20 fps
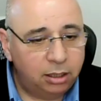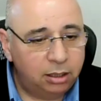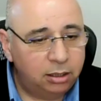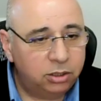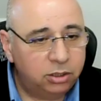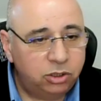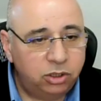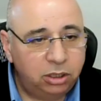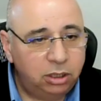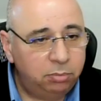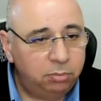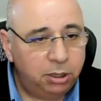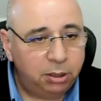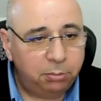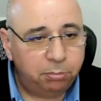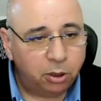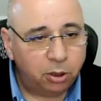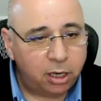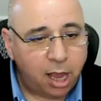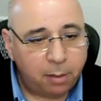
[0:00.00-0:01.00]
The GDP
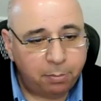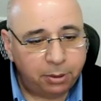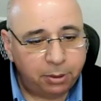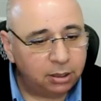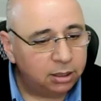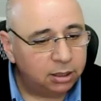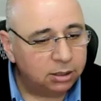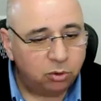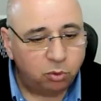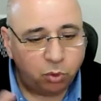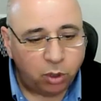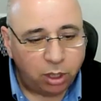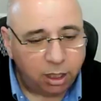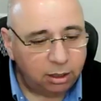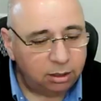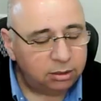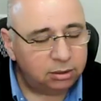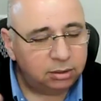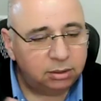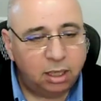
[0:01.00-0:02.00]
per capita is
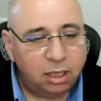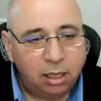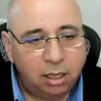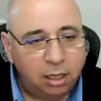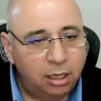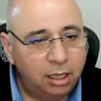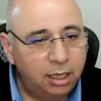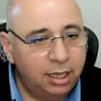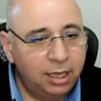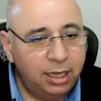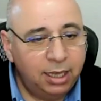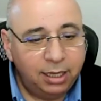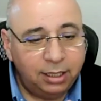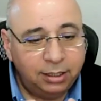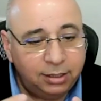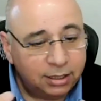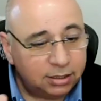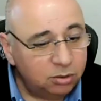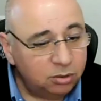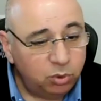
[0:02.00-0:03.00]
great.
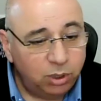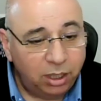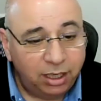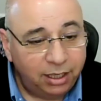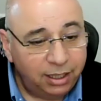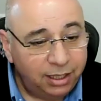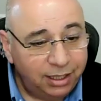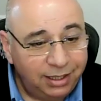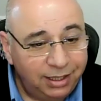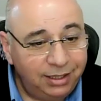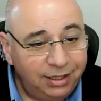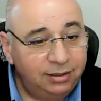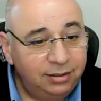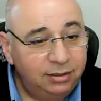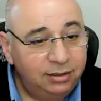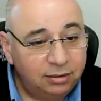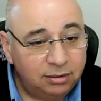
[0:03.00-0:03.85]
It doesn't really need